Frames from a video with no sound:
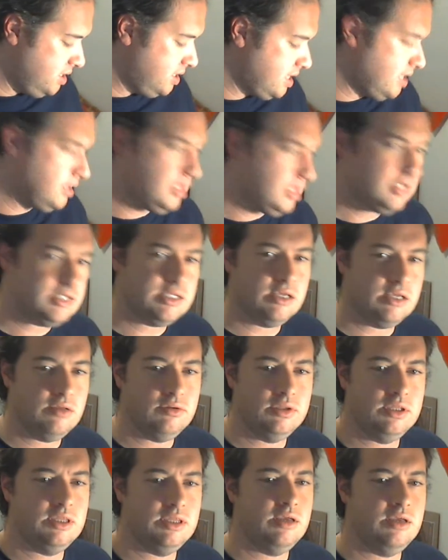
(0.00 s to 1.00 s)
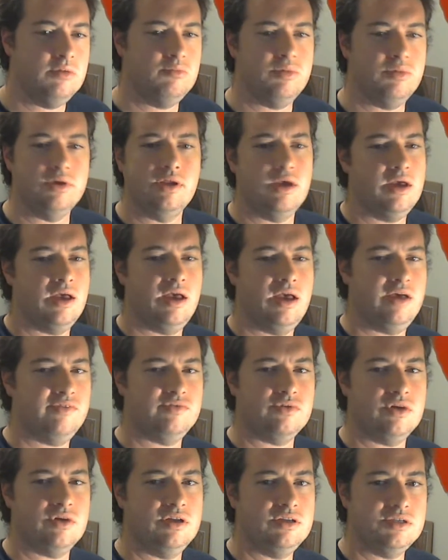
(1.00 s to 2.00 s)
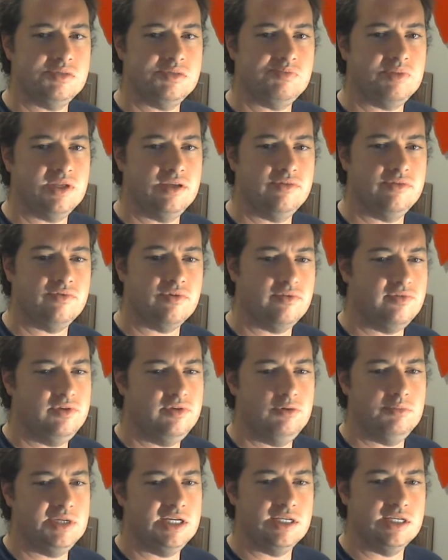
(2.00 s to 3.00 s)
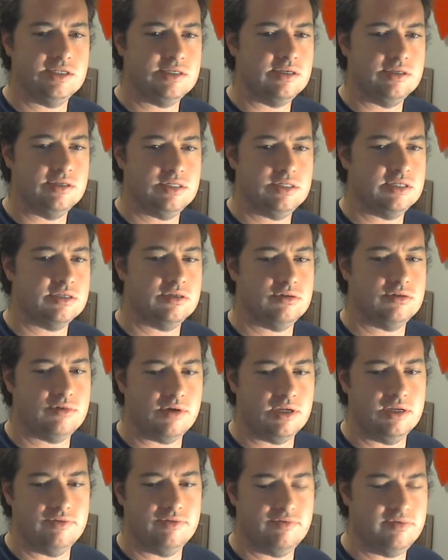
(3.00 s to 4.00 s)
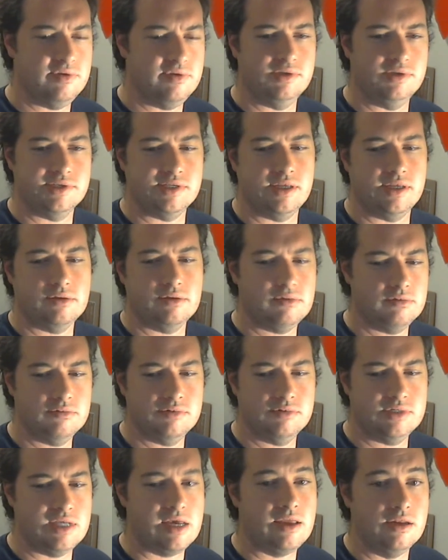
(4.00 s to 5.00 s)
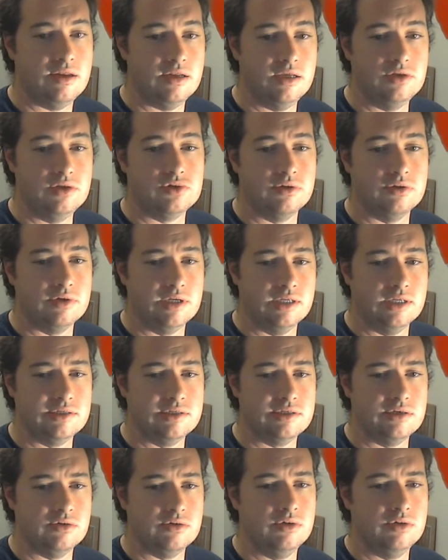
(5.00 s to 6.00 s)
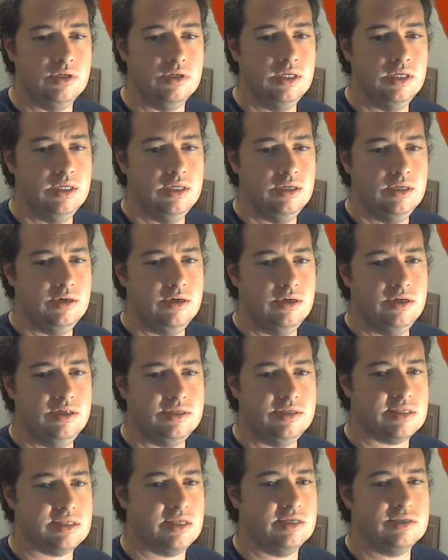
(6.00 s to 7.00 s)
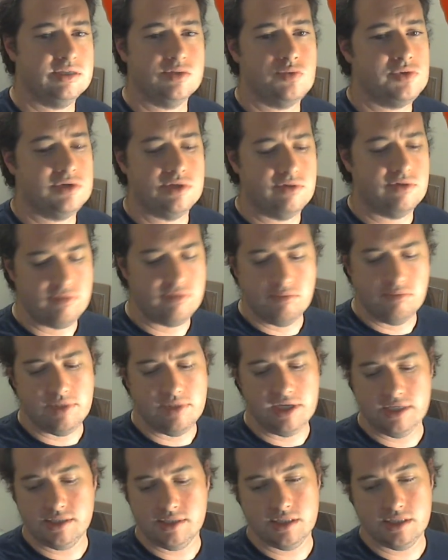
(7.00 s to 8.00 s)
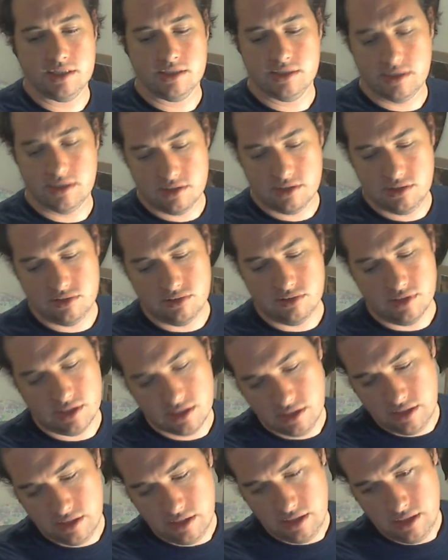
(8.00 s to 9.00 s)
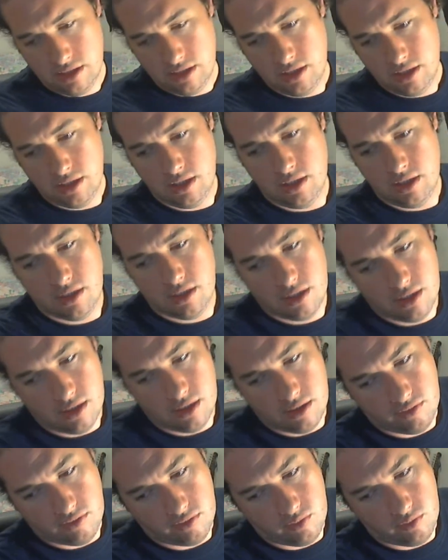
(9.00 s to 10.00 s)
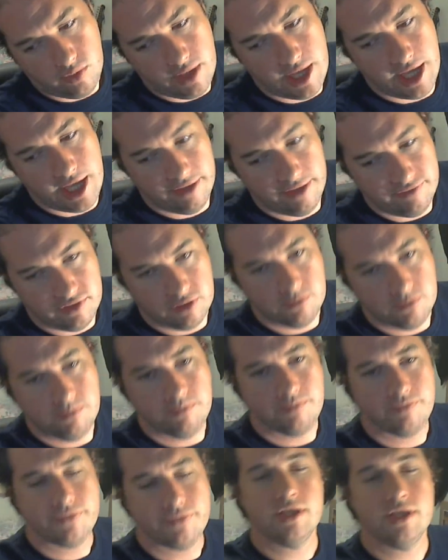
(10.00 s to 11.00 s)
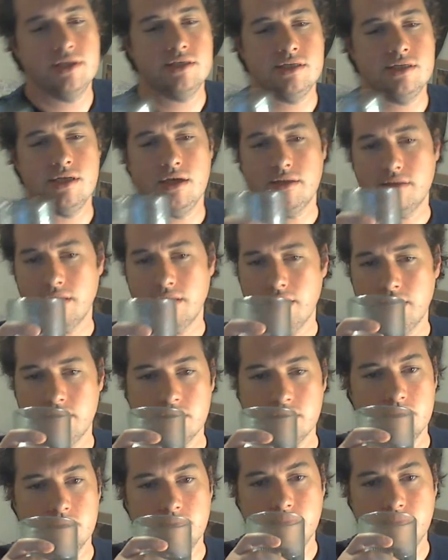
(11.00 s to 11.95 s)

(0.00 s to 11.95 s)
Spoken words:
that's the only thing. But after I just play for a few minutes on 6-string, it feels like second nature again. So it's like switching from bass to 6-string, or what have you. It's not that